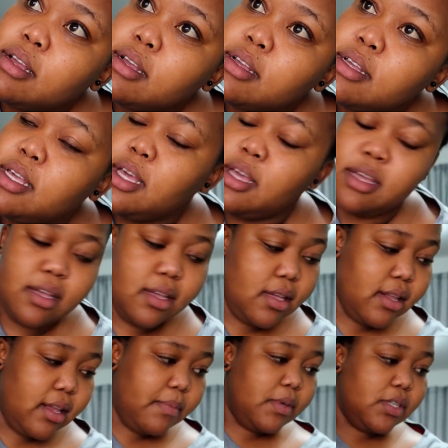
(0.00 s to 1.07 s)
Okay,
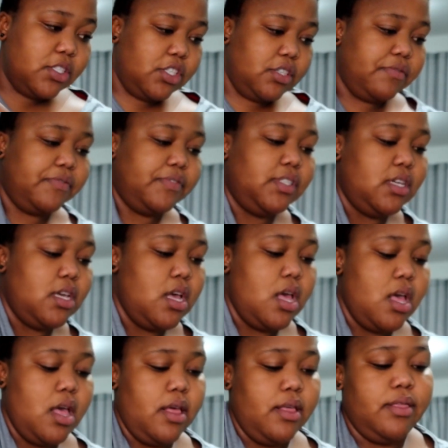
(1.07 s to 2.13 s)
let me shift
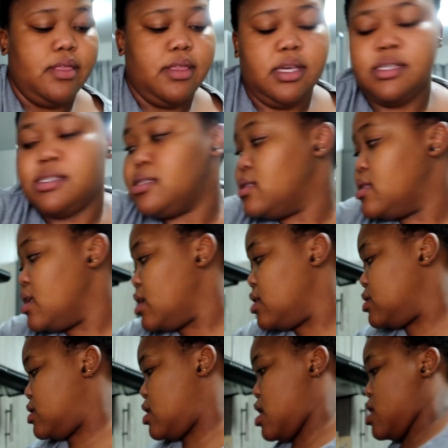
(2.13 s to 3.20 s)
these things.